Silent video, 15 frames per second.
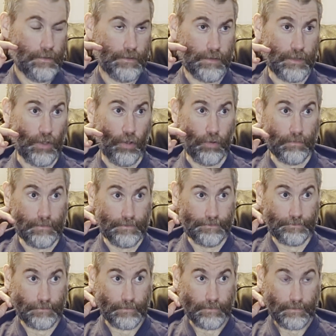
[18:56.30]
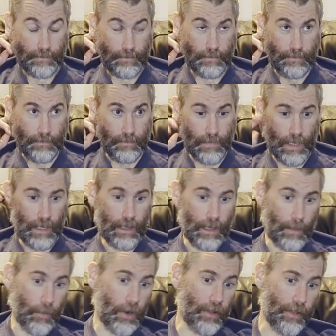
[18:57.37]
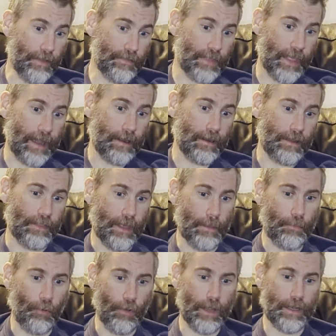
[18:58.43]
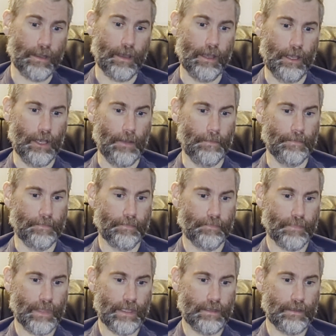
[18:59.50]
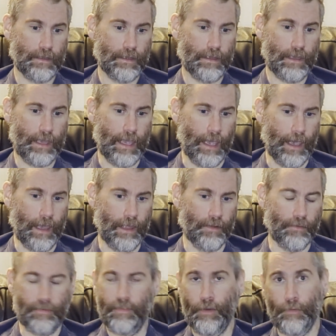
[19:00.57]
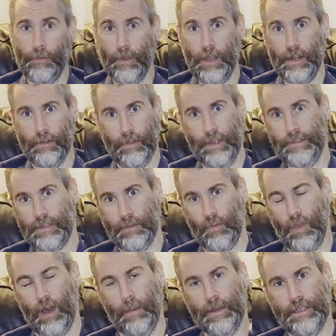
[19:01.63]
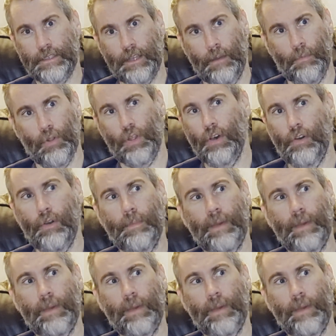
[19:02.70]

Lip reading: So I'm going to leave it there at that point. And feel free to leave some comments down below